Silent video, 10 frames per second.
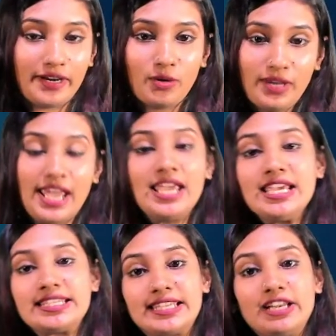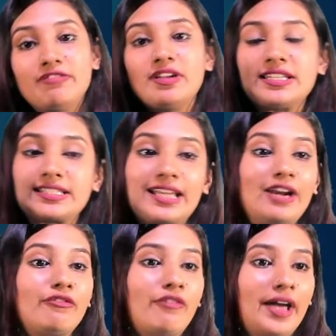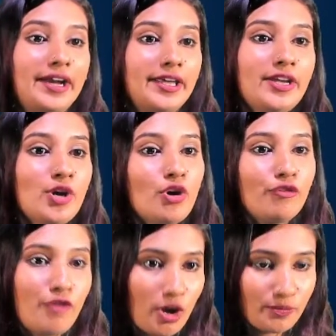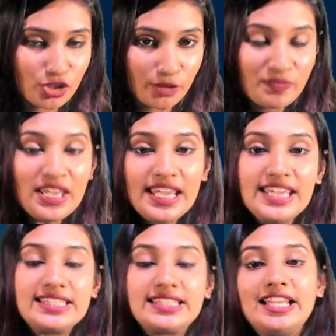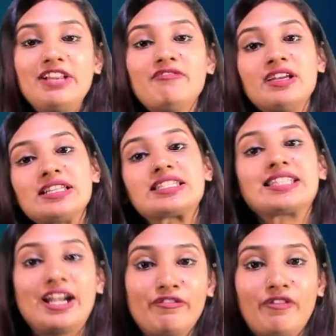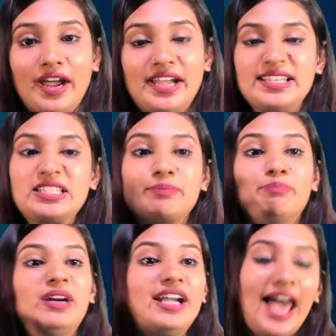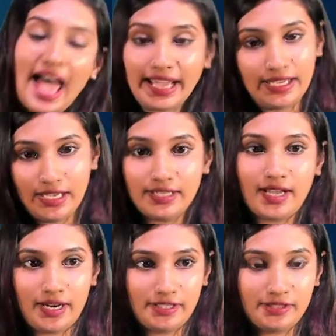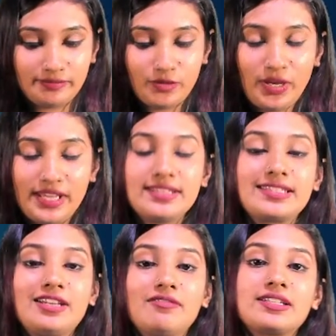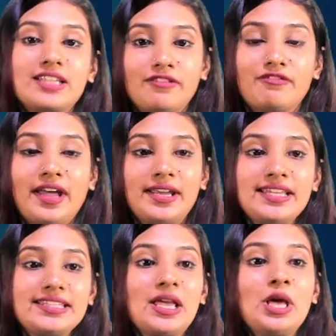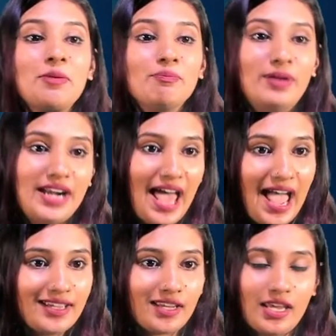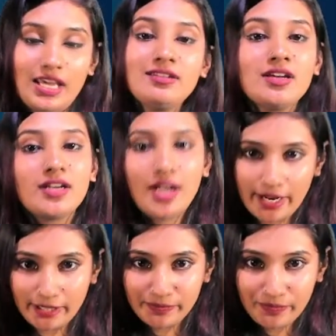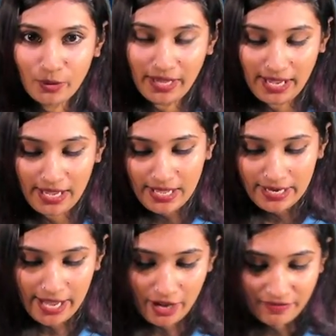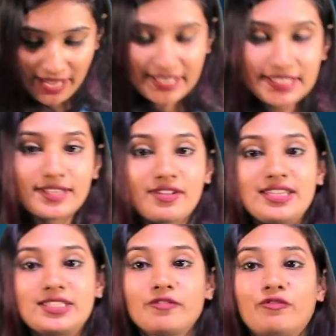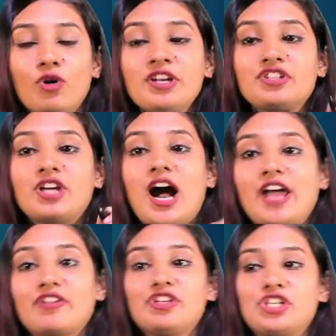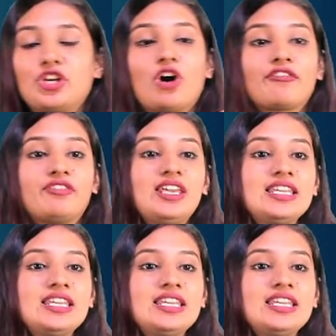Okay, silver sulfide form G. This silver sulfide is black in color. Okay, the silver sulfide is black in color. Okay. Now, that is the reason for tarnishing of the